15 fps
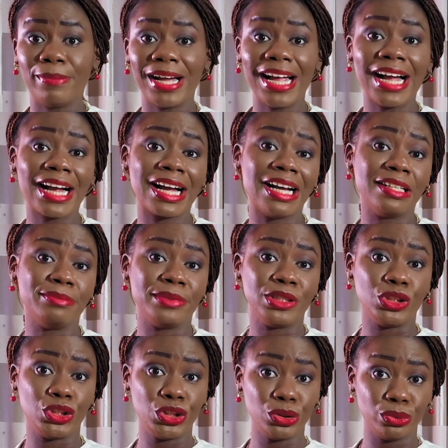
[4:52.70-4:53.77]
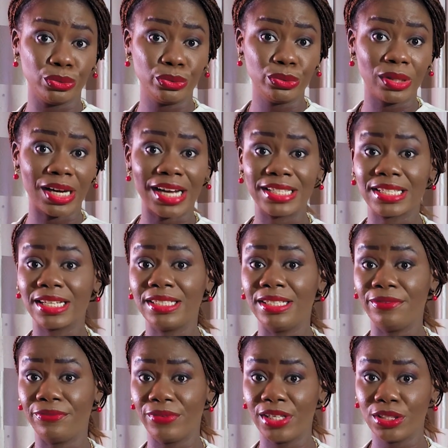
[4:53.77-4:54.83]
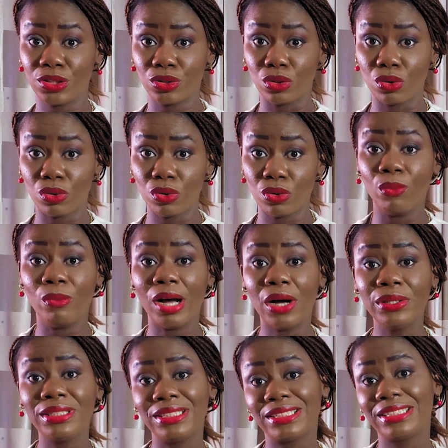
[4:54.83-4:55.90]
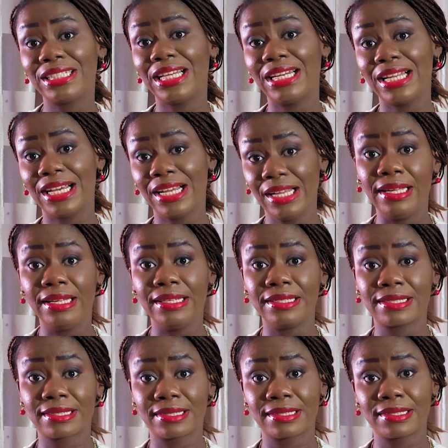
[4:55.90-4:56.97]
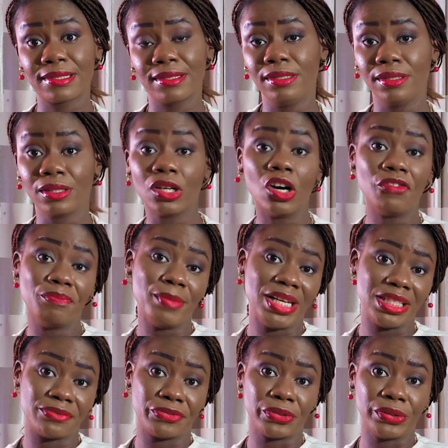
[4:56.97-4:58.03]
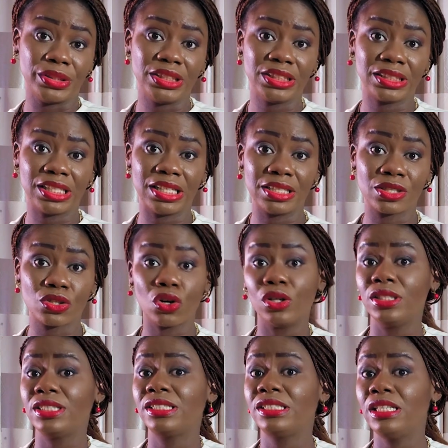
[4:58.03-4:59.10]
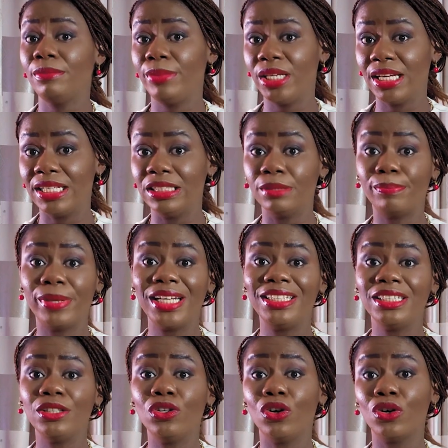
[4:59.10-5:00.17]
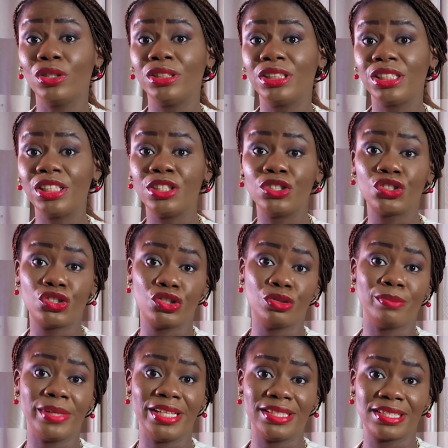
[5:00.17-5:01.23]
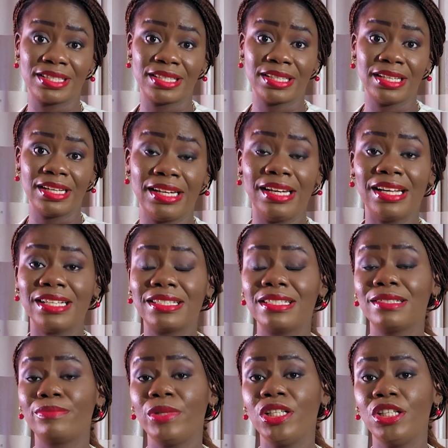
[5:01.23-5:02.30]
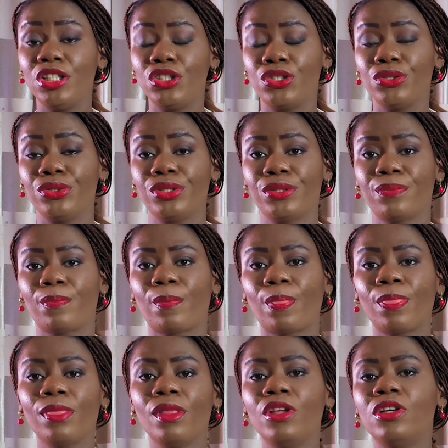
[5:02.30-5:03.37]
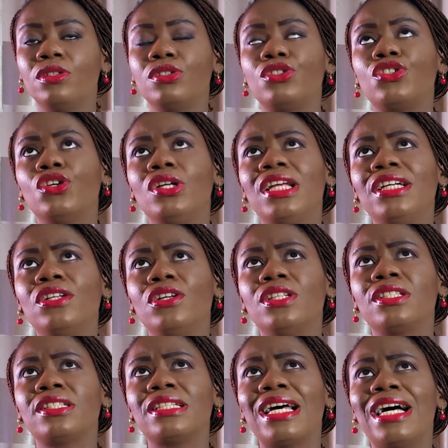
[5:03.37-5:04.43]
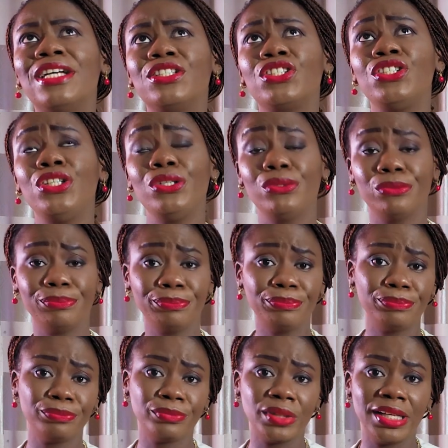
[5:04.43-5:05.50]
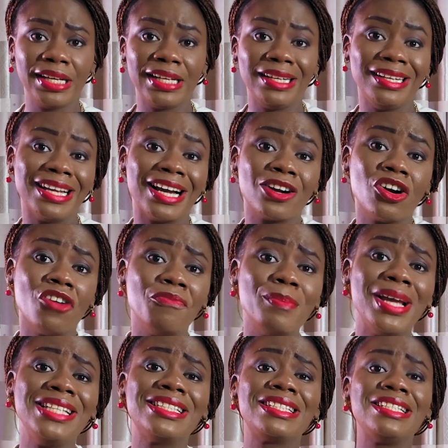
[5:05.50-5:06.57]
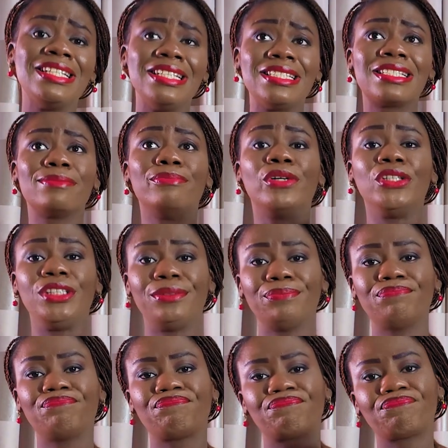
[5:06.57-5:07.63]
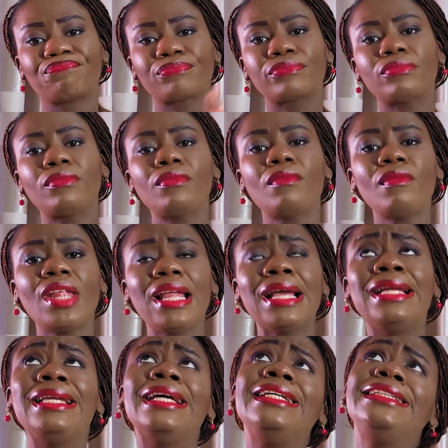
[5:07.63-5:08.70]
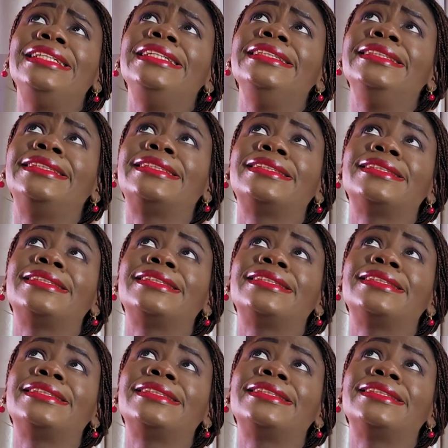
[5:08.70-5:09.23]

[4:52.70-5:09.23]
buyer can be you as an investor, while the seller is the government, for instance, or the CBN, depending on the instrument that is being issued. So let us assume that government needs money. They need